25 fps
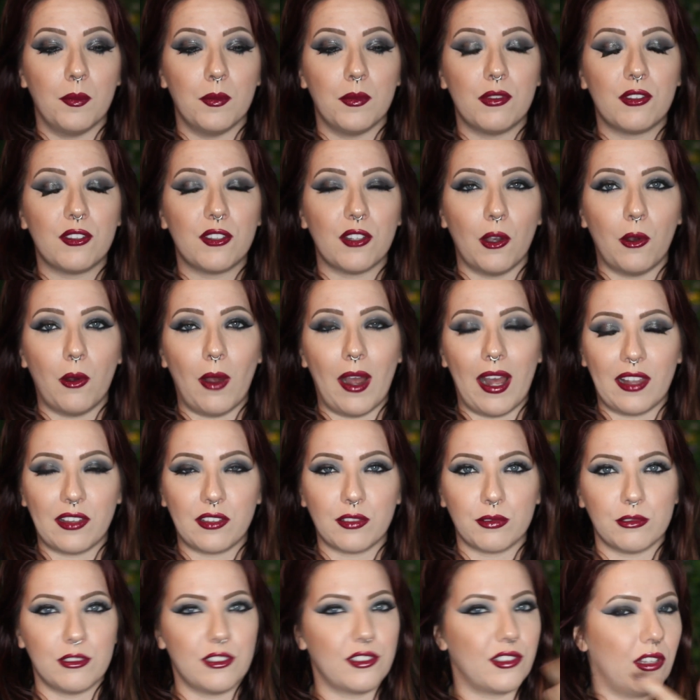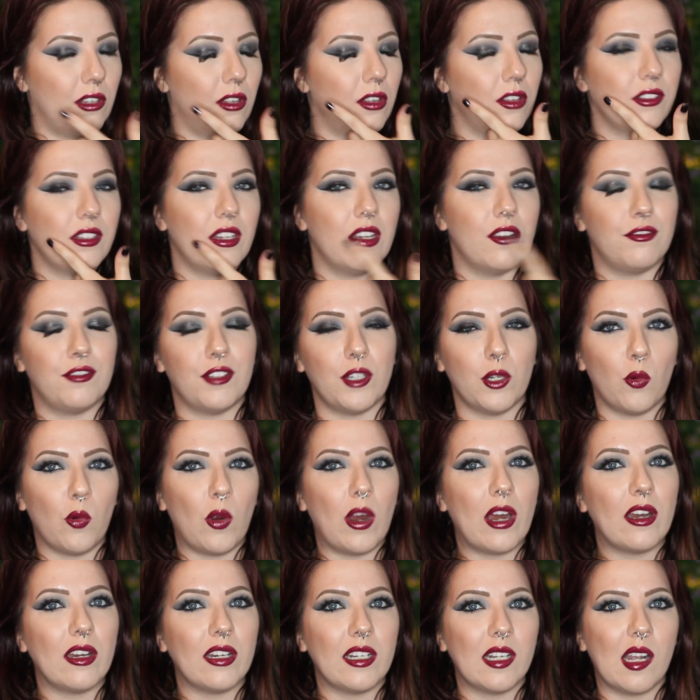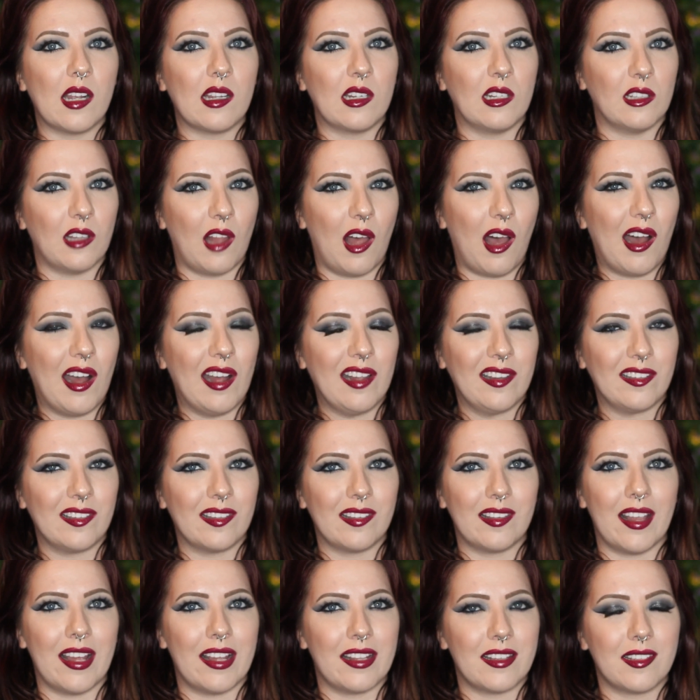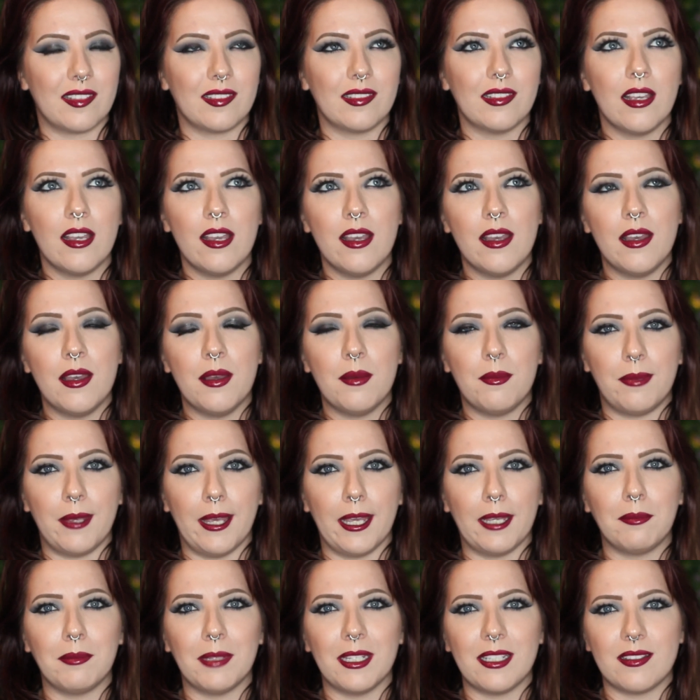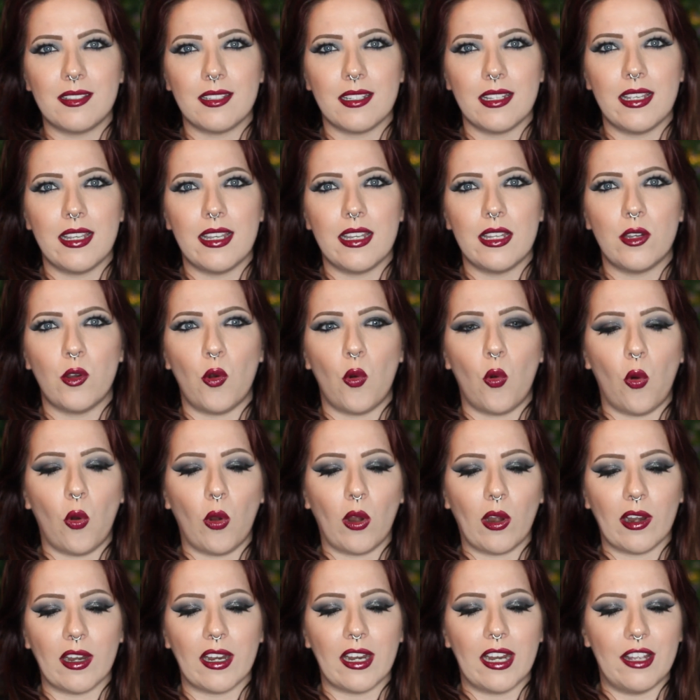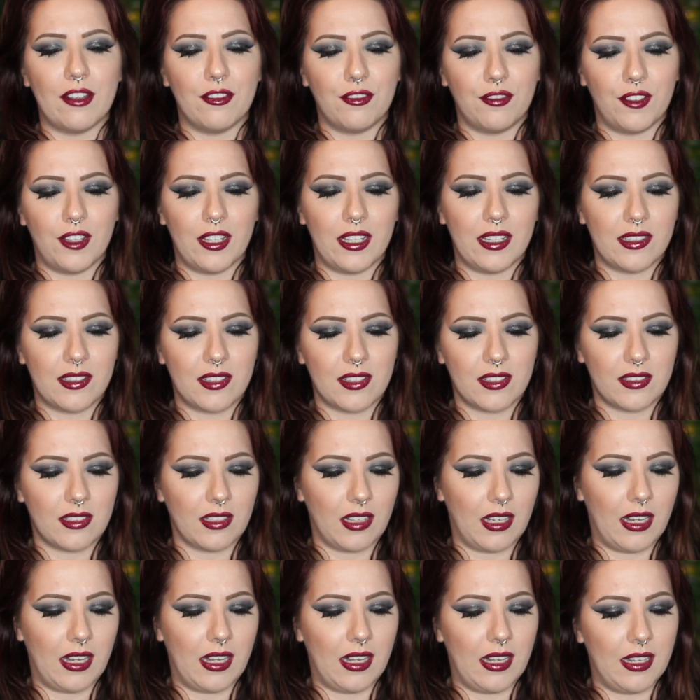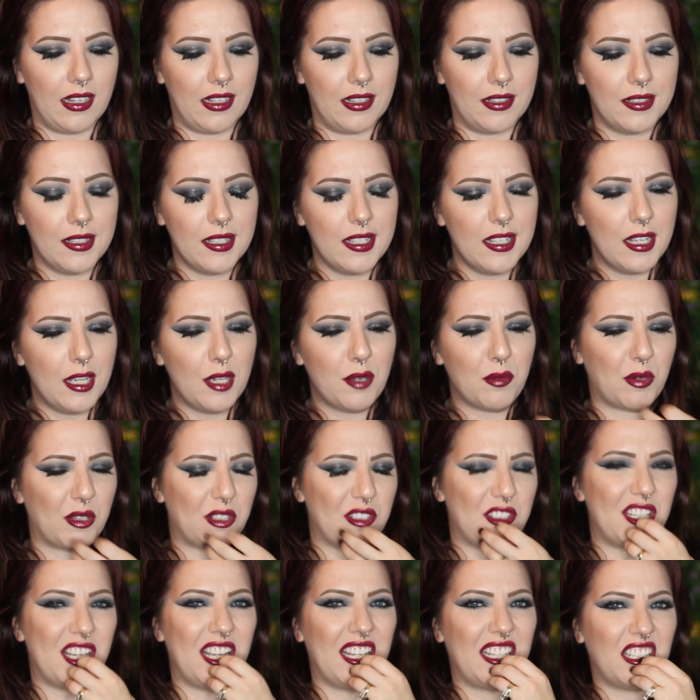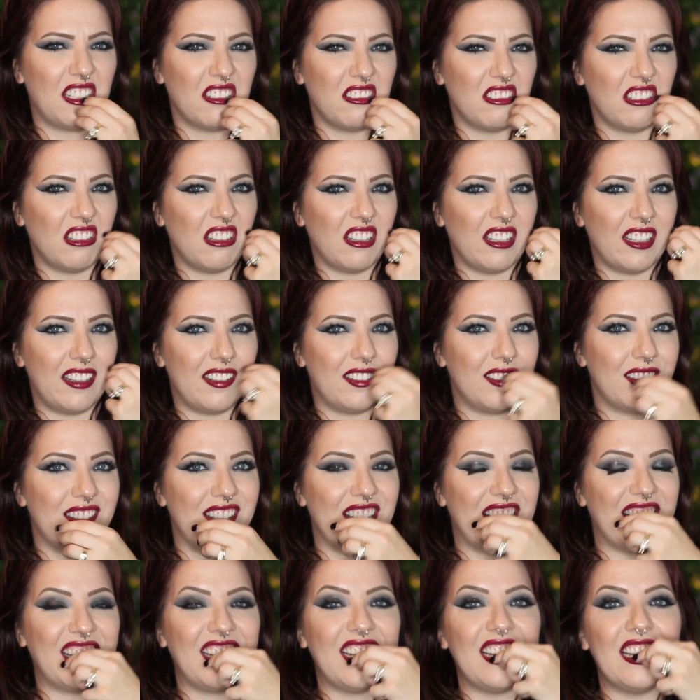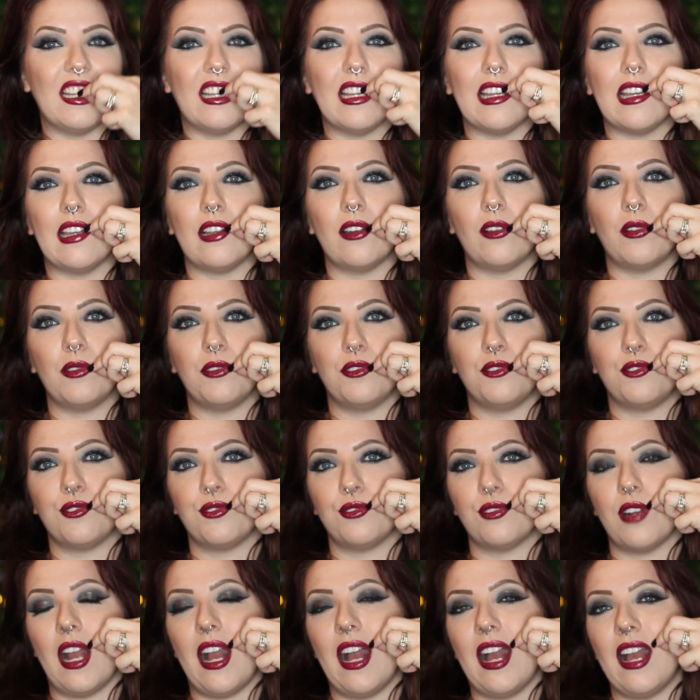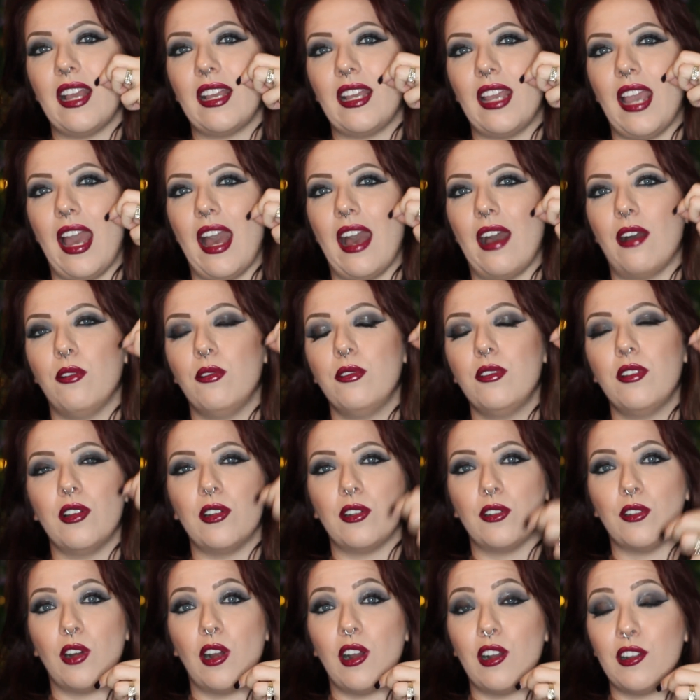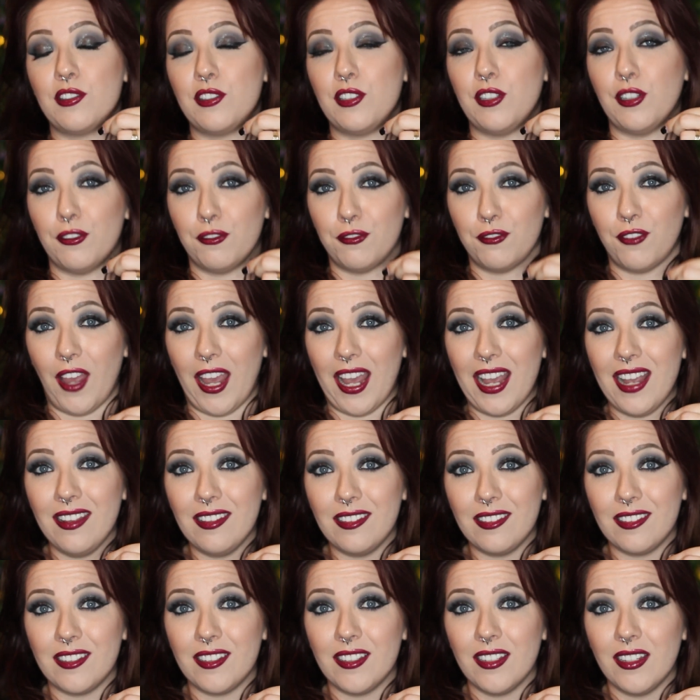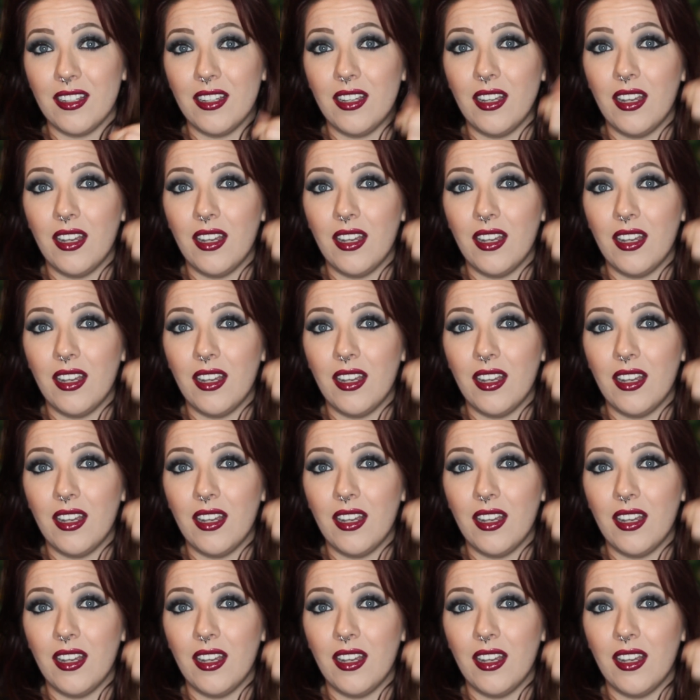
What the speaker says: So as a result, if you're wearing a gloss that's pigmented or if it's particularly sticky, it'll drag out across your face.